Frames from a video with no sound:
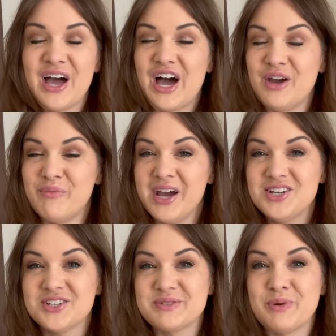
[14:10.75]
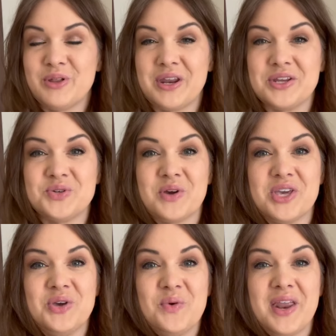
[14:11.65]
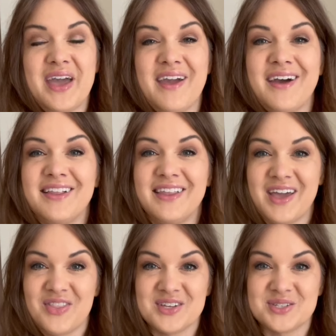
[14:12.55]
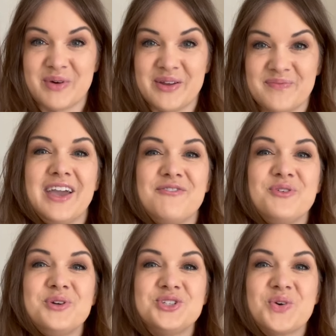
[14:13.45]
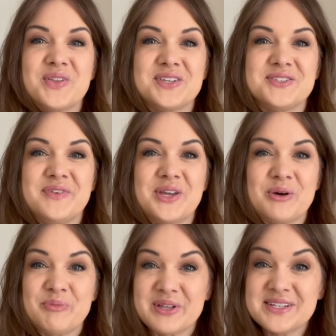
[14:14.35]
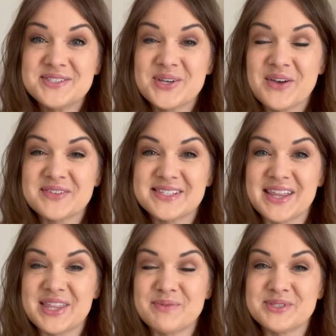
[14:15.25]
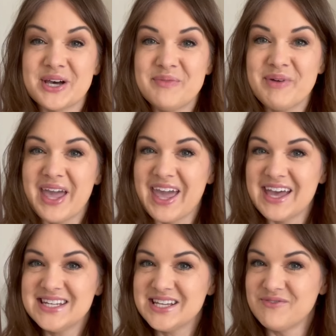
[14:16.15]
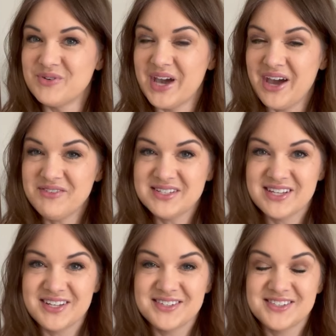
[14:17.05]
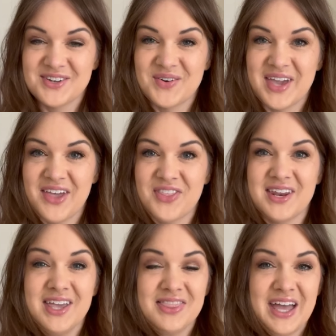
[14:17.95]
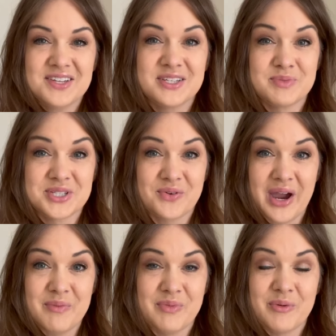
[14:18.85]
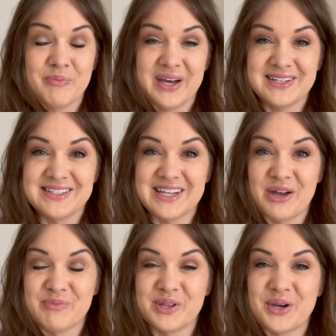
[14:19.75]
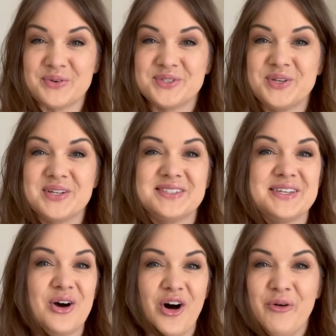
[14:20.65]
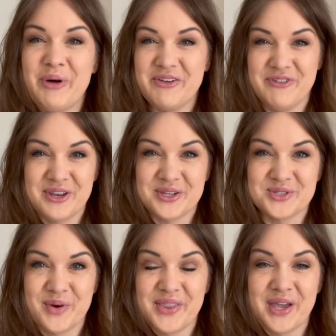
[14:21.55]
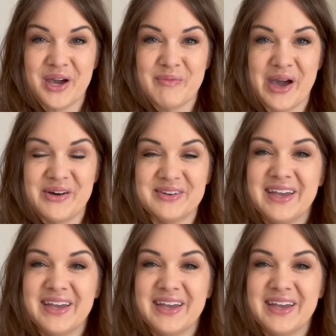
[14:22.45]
I might just pull it into a Q&A like this one. If you enjoyed this video, please do give us that thumbs up, and if you haven't done so yet, then hit that subscribe button down below so you can see all my videos when they come out.